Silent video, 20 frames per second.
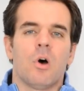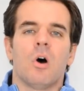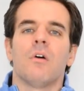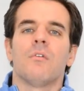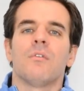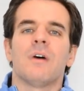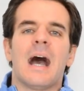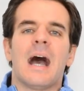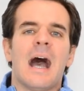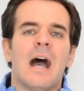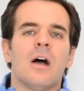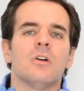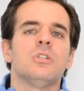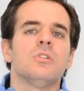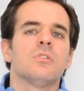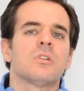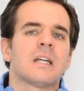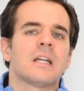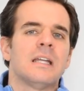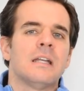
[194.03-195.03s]
of how
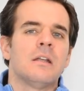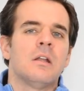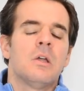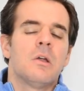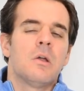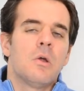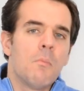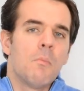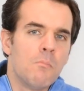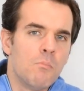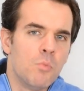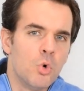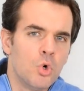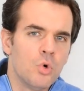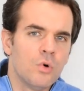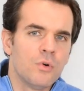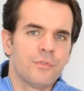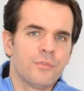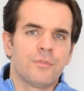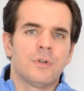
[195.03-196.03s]
you can
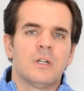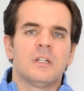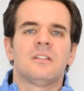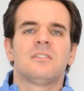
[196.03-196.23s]
move,